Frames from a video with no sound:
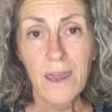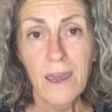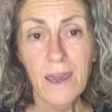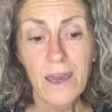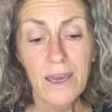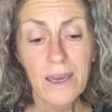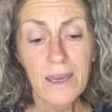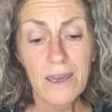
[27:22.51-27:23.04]

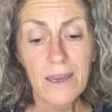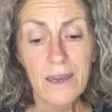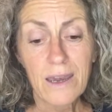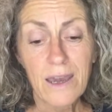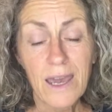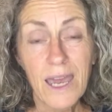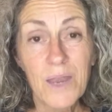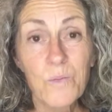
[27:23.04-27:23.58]

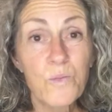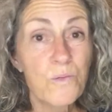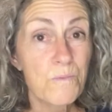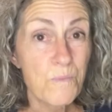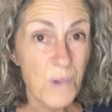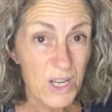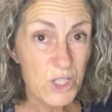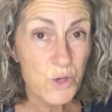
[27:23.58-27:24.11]
I'd
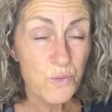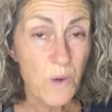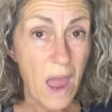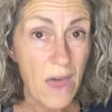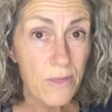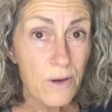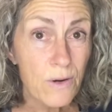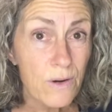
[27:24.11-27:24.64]
much
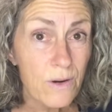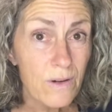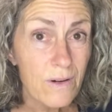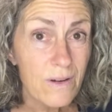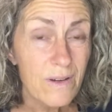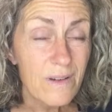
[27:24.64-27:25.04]
rather